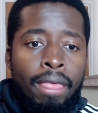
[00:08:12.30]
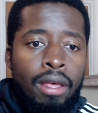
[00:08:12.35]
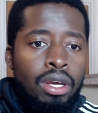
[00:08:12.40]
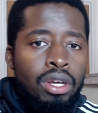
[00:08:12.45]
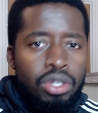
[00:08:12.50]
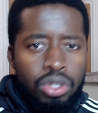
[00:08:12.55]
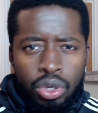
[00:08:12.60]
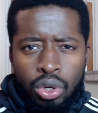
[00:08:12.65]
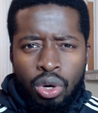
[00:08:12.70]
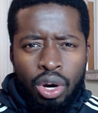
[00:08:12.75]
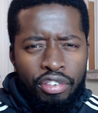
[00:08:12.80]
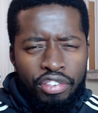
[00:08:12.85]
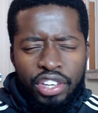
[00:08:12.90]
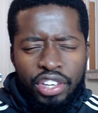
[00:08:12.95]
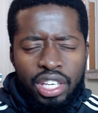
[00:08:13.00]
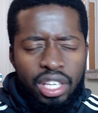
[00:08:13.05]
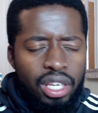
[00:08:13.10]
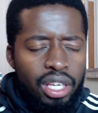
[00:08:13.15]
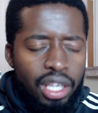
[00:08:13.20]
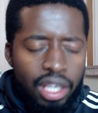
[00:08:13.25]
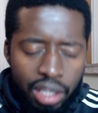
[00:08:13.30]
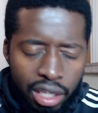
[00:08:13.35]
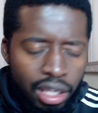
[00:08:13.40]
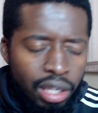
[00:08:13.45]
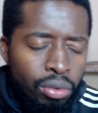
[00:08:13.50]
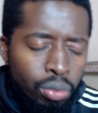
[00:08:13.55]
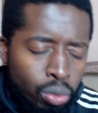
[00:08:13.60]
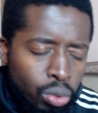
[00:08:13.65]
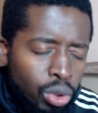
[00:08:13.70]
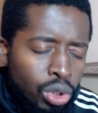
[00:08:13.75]
So I think it
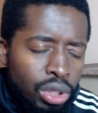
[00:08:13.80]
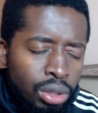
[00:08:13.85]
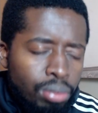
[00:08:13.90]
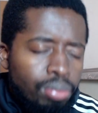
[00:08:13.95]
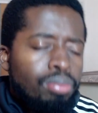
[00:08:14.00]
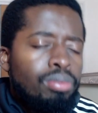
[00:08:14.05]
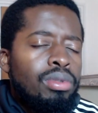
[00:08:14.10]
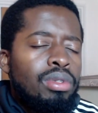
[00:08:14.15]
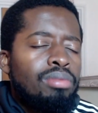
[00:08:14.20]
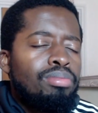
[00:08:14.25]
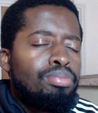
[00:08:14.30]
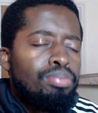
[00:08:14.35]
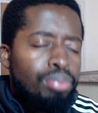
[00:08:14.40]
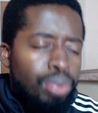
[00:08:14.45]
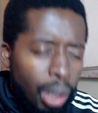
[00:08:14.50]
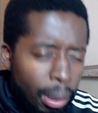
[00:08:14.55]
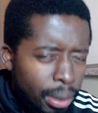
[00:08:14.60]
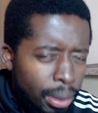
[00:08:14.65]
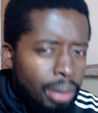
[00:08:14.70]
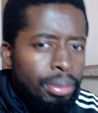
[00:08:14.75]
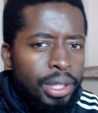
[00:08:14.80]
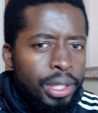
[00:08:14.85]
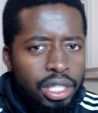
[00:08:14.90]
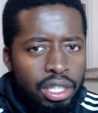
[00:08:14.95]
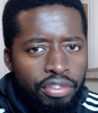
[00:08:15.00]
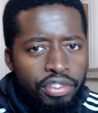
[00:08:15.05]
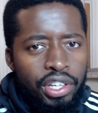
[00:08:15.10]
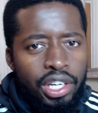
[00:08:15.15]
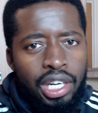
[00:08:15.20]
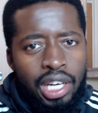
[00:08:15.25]
would probably be
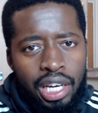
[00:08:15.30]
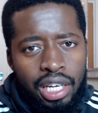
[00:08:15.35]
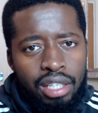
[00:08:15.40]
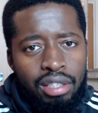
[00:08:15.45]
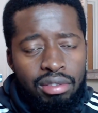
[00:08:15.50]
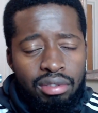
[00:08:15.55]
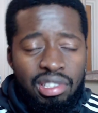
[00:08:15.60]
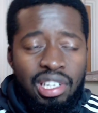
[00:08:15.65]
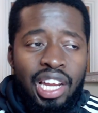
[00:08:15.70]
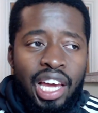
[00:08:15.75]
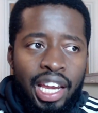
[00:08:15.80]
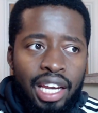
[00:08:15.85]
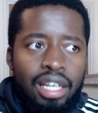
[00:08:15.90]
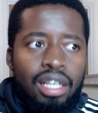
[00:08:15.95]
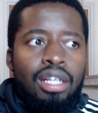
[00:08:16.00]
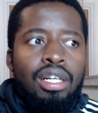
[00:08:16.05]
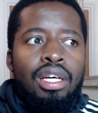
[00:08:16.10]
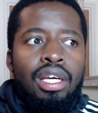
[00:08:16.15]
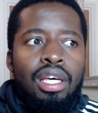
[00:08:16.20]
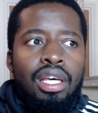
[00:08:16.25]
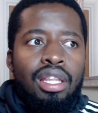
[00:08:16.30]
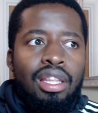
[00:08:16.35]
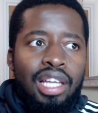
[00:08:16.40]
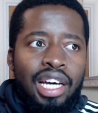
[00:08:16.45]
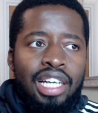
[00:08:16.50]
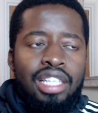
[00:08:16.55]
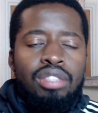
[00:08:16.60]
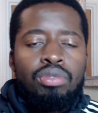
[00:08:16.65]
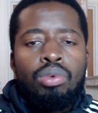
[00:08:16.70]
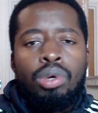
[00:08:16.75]
something like
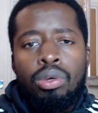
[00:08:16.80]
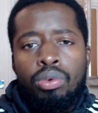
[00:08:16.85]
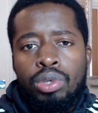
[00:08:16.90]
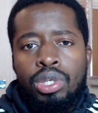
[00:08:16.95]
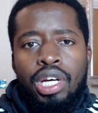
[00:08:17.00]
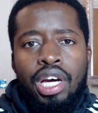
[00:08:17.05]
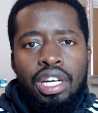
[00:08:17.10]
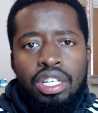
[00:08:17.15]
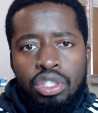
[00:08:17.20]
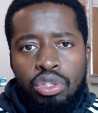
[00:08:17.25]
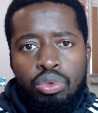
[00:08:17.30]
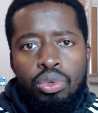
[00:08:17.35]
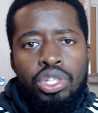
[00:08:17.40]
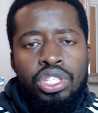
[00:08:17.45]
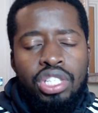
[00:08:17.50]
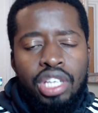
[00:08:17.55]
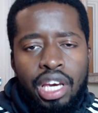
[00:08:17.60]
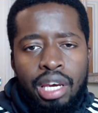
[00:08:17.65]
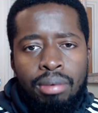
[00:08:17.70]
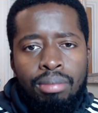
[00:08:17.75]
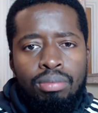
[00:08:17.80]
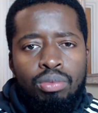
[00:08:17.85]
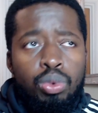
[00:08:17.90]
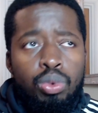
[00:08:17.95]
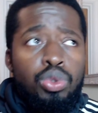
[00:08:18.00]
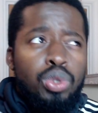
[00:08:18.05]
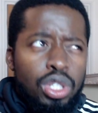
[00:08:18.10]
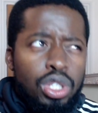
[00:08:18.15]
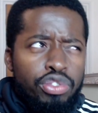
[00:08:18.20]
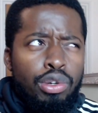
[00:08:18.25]
that, where we kind of switch
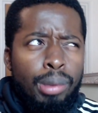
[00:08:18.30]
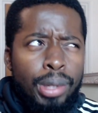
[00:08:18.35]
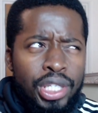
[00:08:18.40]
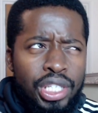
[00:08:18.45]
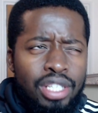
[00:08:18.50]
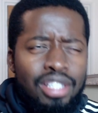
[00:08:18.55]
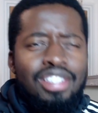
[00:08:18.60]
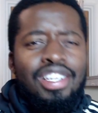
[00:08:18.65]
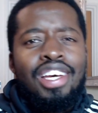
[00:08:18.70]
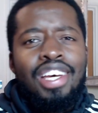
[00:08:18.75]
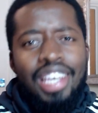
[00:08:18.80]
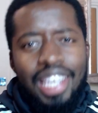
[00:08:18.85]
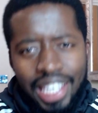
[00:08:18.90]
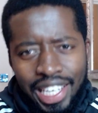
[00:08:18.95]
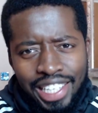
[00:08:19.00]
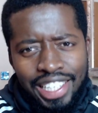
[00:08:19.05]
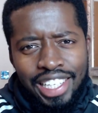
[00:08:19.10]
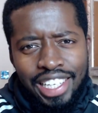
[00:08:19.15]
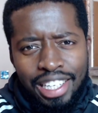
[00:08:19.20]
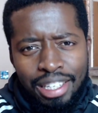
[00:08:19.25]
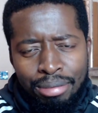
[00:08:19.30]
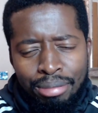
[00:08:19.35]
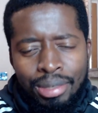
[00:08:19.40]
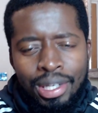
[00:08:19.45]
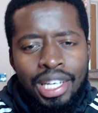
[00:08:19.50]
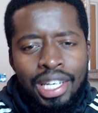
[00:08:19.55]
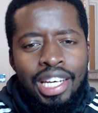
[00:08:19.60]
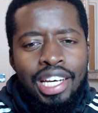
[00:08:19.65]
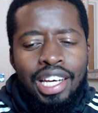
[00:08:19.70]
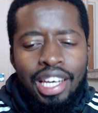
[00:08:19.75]
formations in-game,
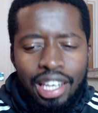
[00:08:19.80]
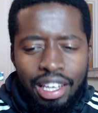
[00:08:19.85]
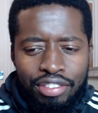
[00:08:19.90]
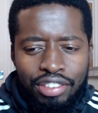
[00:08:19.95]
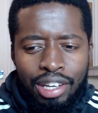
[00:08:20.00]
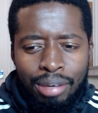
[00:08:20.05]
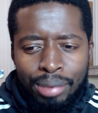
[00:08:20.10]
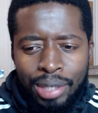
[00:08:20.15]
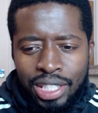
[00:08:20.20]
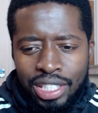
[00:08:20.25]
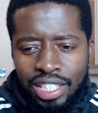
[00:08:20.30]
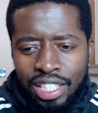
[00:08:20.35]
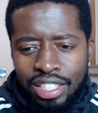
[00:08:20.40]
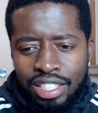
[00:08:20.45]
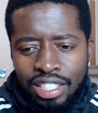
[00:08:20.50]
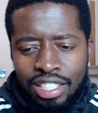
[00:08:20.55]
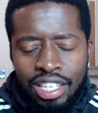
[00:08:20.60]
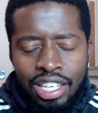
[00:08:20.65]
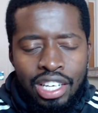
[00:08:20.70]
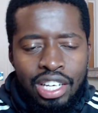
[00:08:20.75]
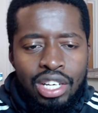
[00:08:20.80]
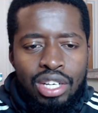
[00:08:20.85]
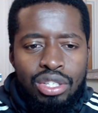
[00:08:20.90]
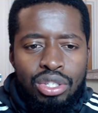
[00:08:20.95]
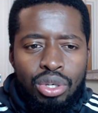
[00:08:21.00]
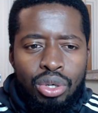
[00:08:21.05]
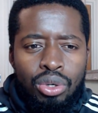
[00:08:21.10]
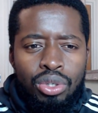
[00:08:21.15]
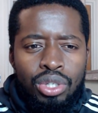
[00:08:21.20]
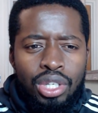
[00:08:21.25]
if that makes sense.
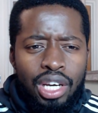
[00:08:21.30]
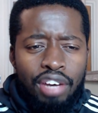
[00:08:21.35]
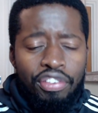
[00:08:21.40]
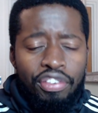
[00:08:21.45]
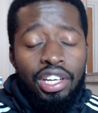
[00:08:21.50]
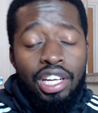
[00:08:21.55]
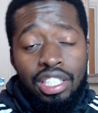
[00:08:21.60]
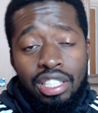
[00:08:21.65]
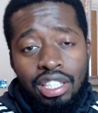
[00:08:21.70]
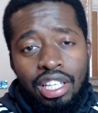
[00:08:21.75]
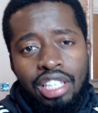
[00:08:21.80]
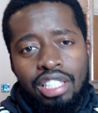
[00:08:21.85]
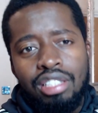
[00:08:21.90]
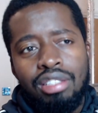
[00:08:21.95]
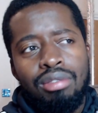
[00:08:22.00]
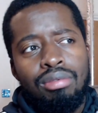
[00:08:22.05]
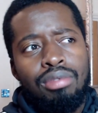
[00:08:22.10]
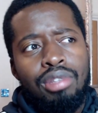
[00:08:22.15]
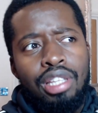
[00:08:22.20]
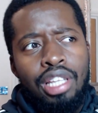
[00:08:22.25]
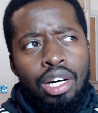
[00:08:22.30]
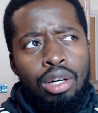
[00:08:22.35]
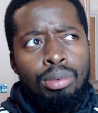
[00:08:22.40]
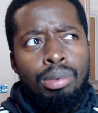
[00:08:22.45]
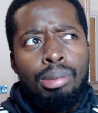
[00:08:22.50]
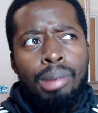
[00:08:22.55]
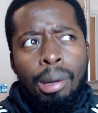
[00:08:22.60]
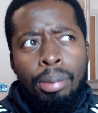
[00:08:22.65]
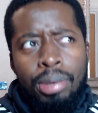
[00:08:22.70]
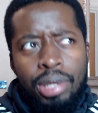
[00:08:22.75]
So yeah, I think that would be
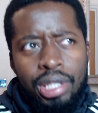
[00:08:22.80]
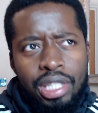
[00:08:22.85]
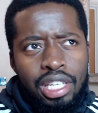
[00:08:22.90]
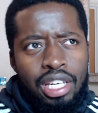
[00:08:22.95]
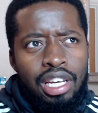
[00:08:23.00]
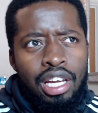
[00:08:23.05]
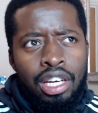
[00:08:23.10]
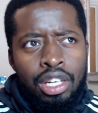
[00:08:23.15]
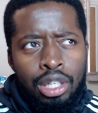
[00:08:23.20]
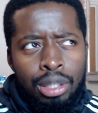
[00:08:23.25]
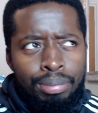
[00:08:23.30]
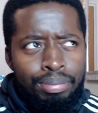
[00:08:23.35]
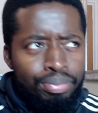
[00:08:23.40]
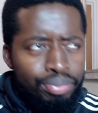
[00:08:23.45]
my predicted lineup.